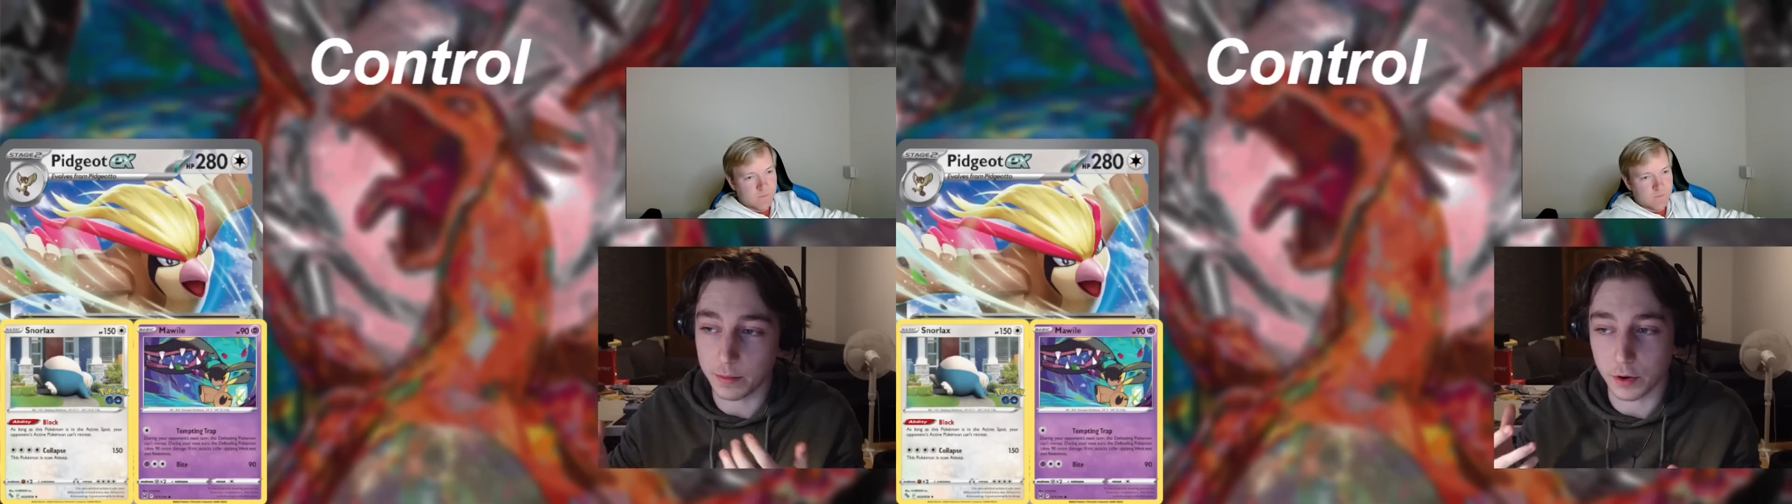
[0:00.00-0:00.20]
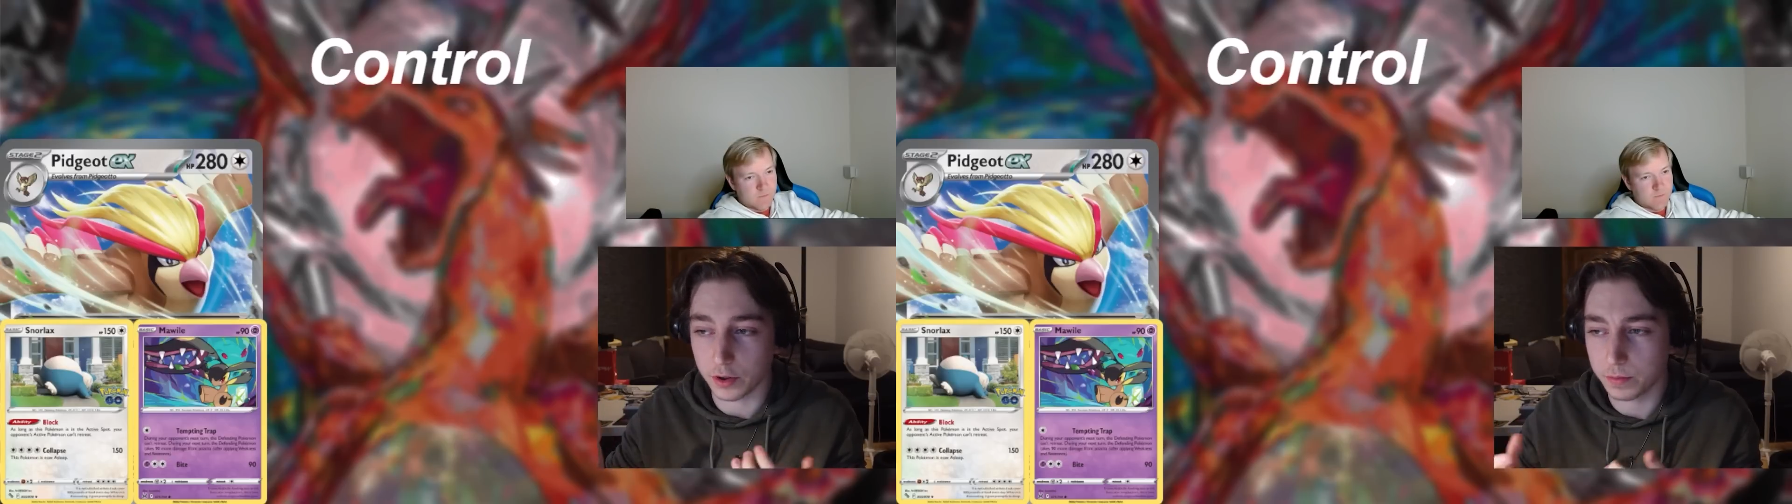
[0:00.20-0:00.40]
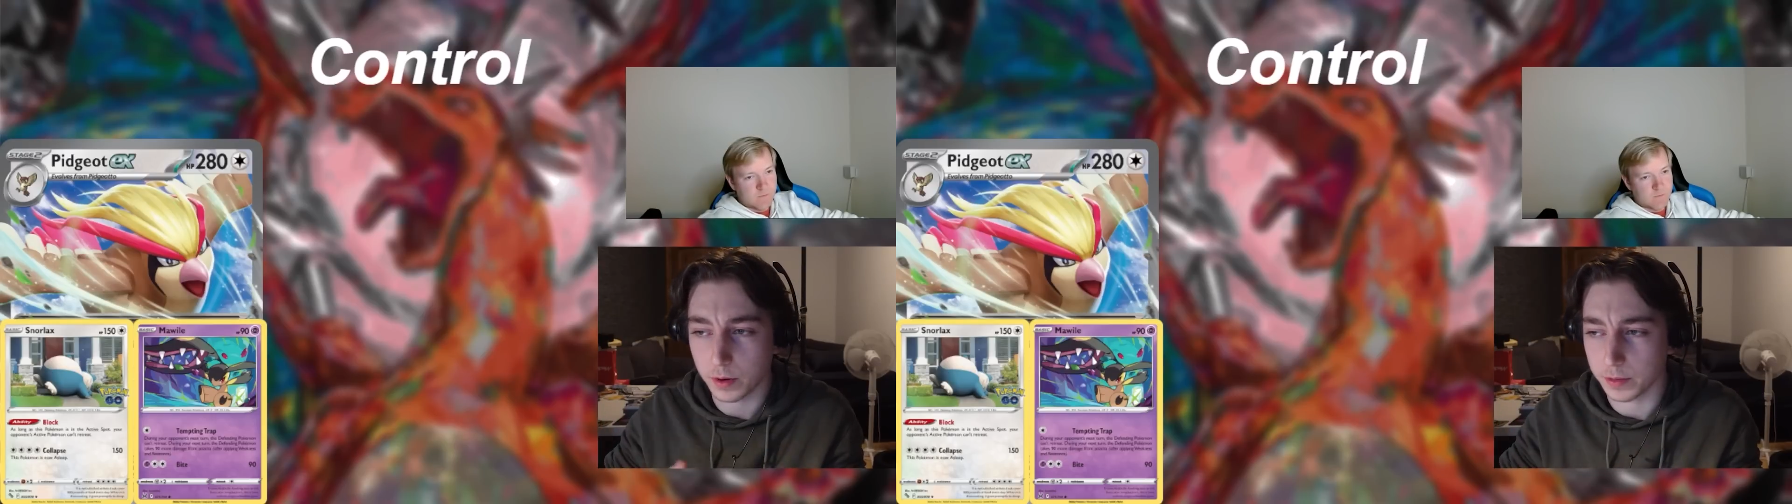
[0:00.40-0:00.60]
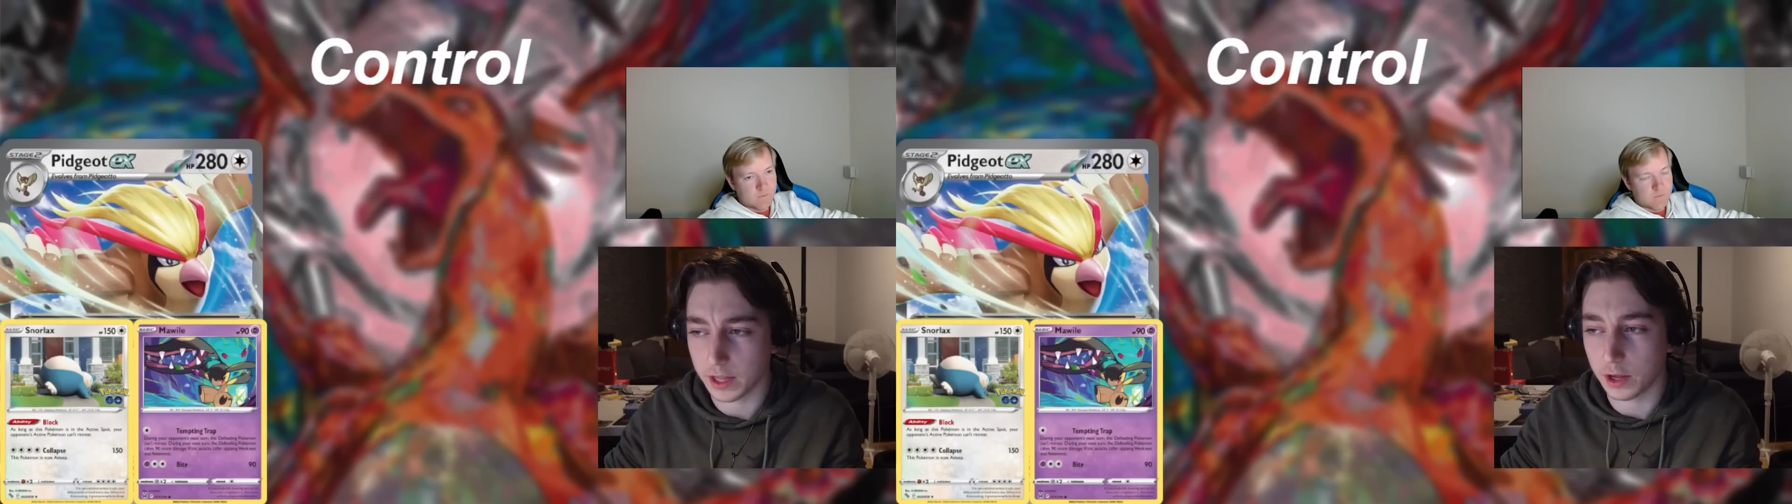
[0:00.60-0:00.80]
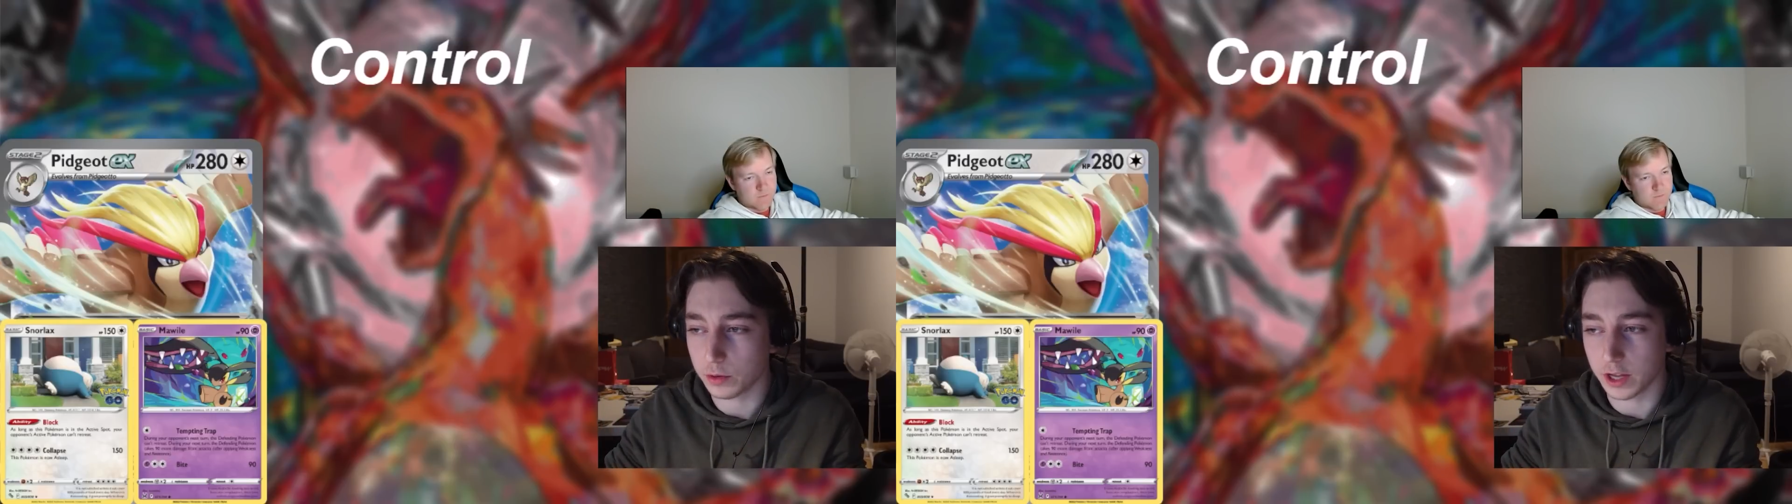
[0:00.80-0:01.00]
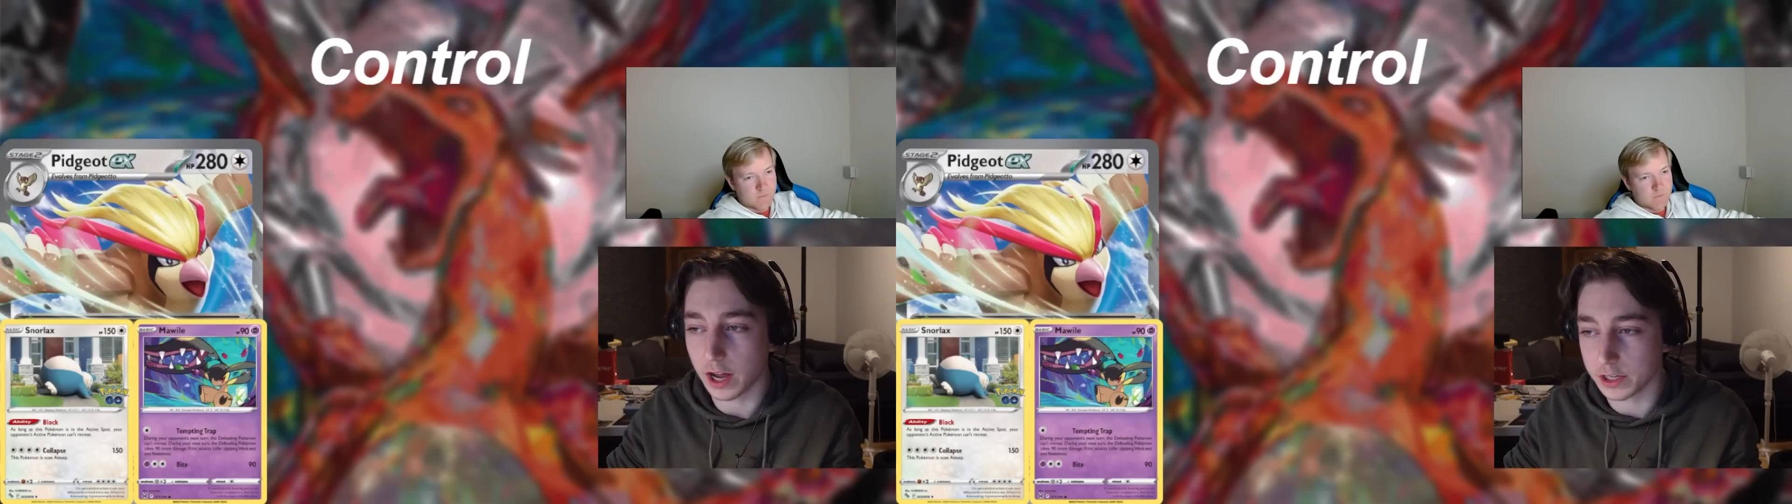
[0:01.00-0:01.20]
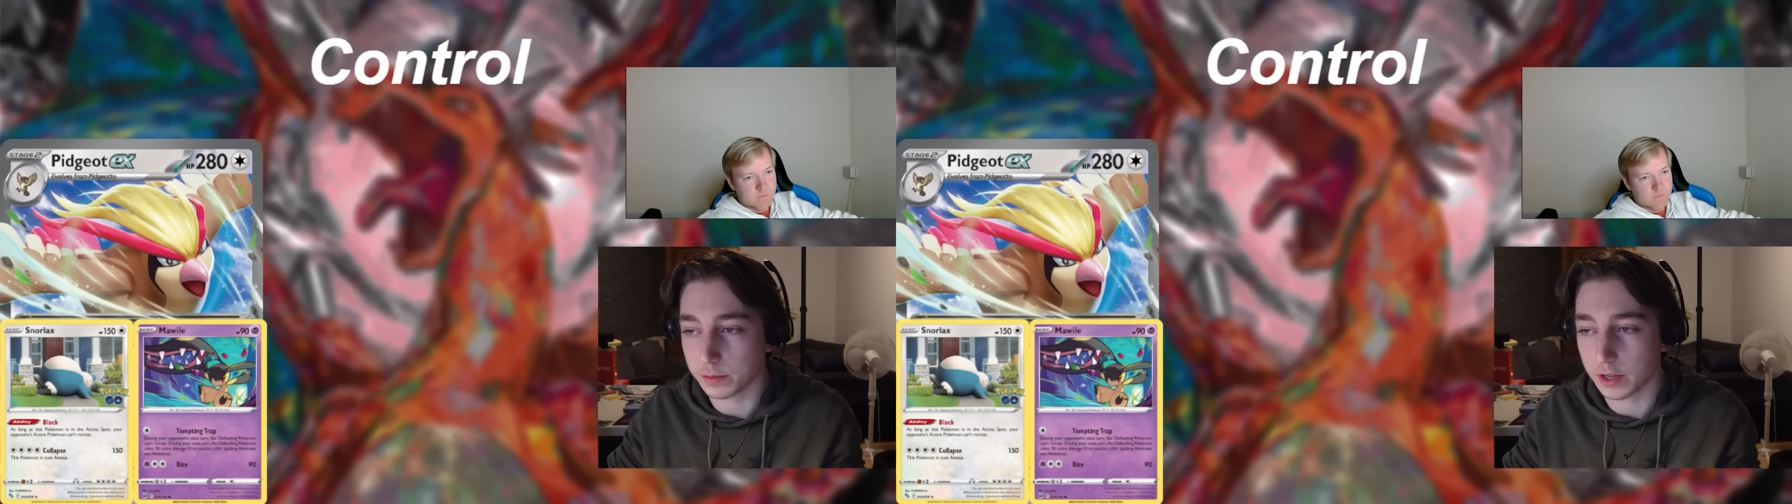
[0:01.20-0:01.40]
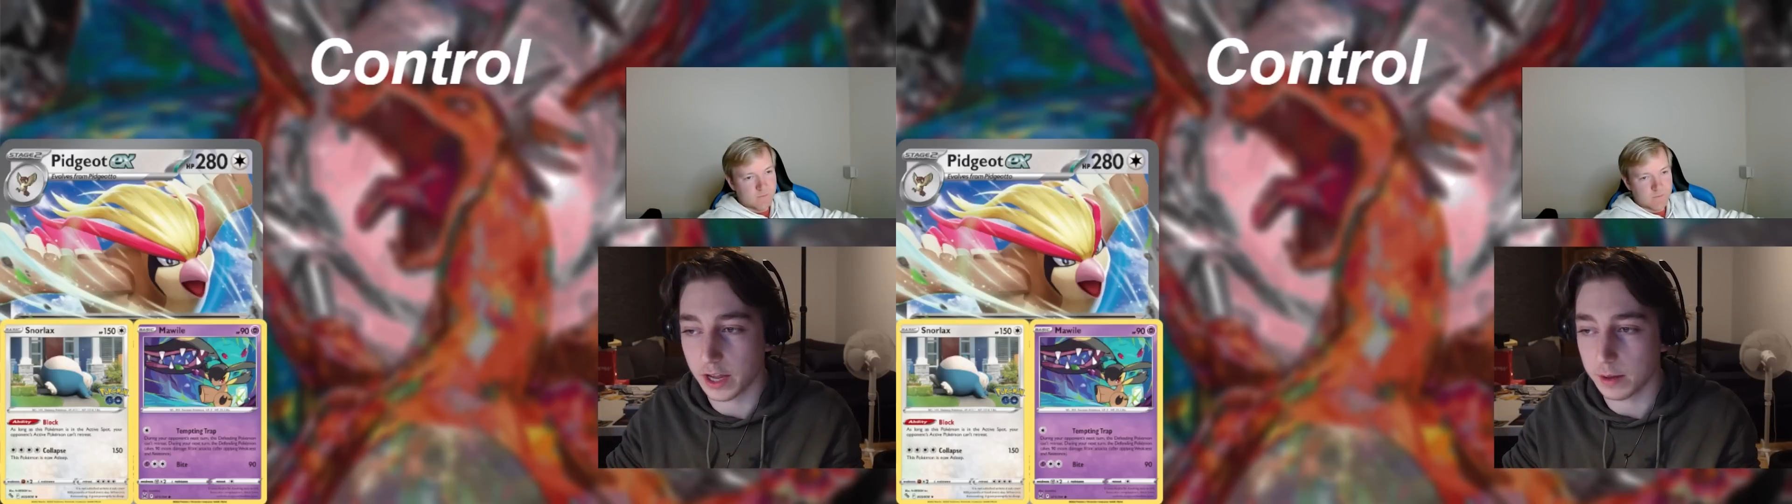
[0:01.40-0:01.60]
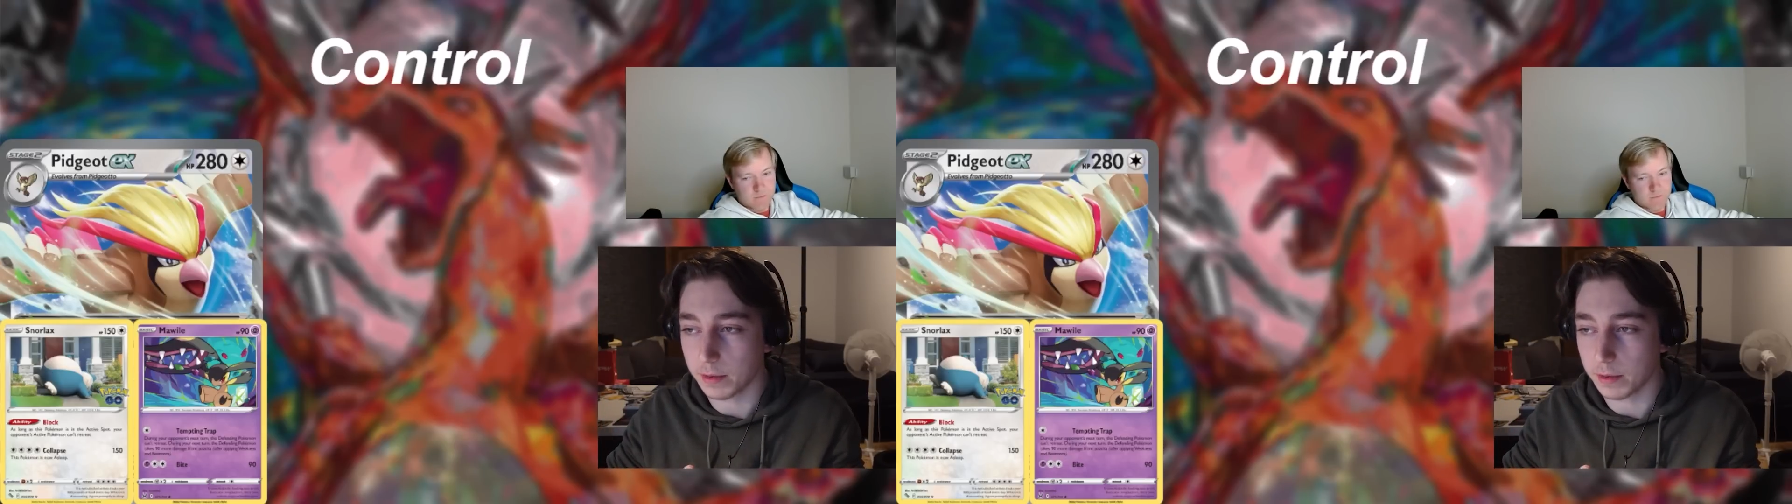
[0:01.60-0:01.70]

both probably equally hard to play,